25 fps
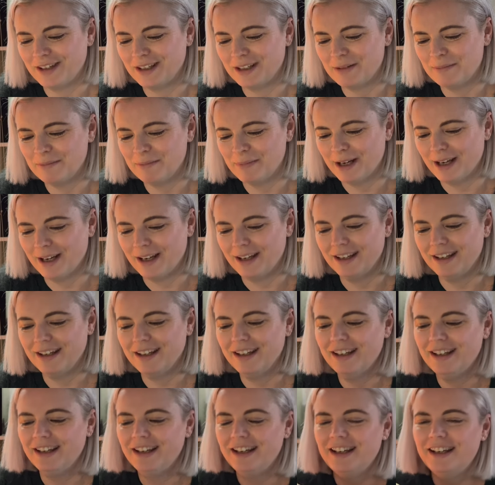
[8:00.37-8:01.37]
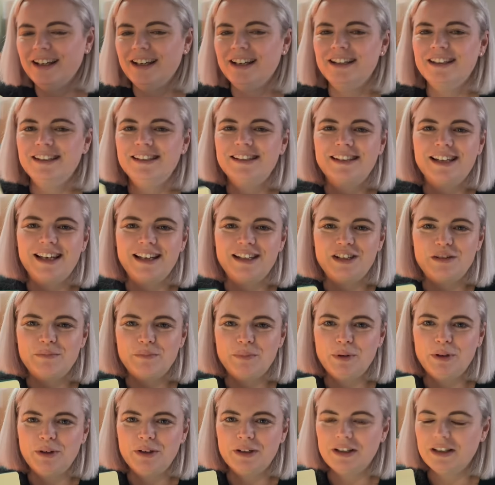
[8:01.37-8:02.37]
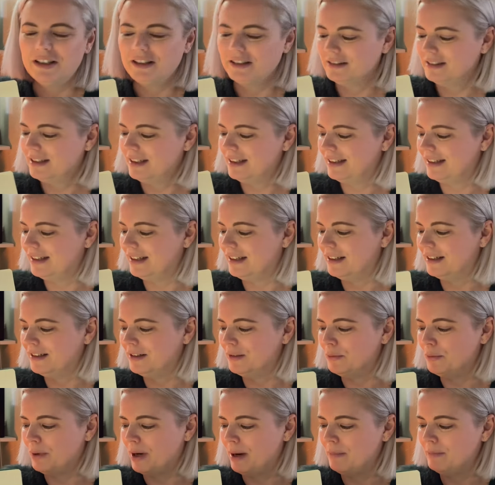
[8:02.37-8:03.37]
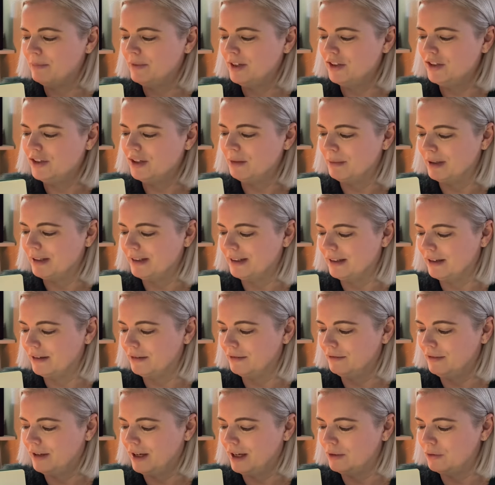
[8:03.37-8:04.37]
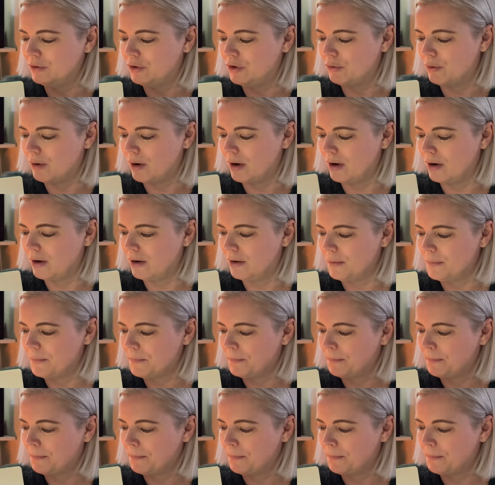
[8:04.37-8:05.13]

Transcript: in my sketchbook. Still, I'm teaching myself how to draw